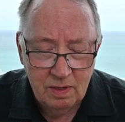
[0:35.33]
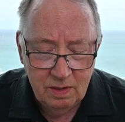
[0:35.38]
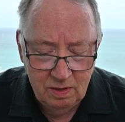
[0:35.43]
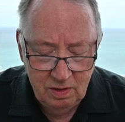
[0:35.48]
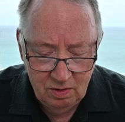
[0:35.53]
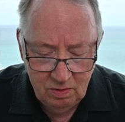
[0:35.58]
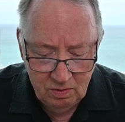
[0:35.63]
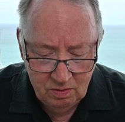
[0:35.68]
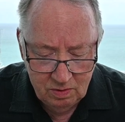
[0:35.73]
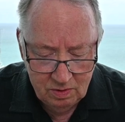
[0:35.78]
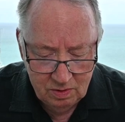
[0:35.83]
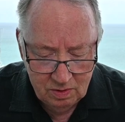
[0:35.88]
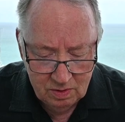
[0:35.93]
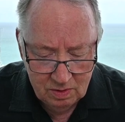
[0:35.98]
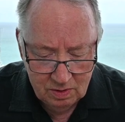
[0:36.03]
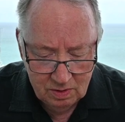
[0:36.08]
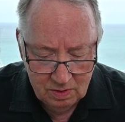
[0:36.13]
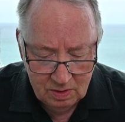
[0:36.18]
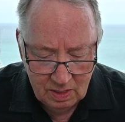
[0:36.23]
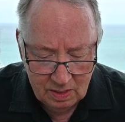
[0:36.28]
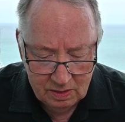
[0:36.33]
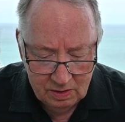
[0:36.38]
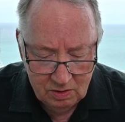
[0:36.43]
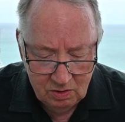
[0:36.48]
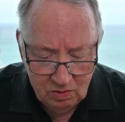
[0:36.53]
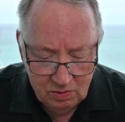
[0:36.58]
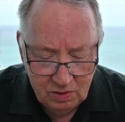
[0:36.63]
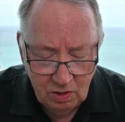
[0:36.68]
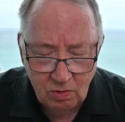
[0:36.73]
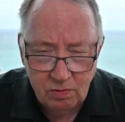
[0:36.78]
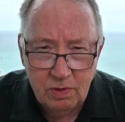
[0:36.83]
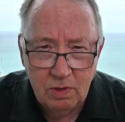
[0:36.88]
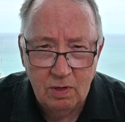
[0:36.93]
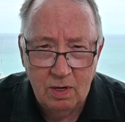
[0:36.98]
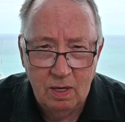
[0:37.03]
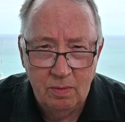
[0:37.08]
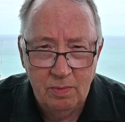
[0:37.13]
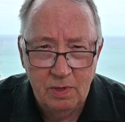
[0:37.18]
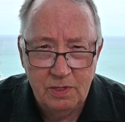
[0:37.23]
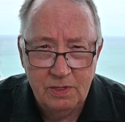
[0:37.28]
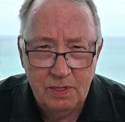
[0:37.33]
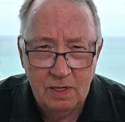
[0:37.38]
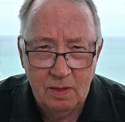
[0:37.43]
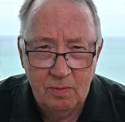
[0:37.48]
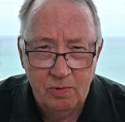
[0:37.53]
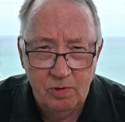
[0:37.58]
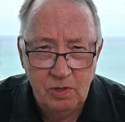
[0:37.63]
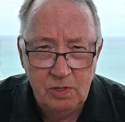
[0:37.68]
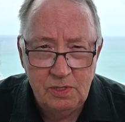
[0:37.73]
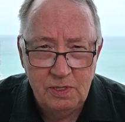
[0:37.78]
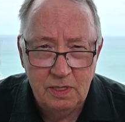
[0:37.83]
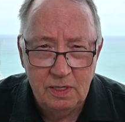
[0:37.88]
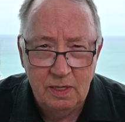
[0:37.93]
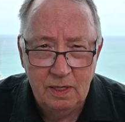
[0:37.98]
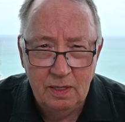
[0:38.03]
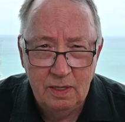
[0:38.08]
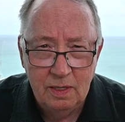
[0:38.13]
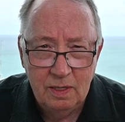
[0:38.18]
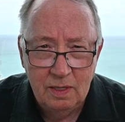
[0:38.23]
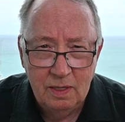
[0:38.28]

You don't know how much I appreciate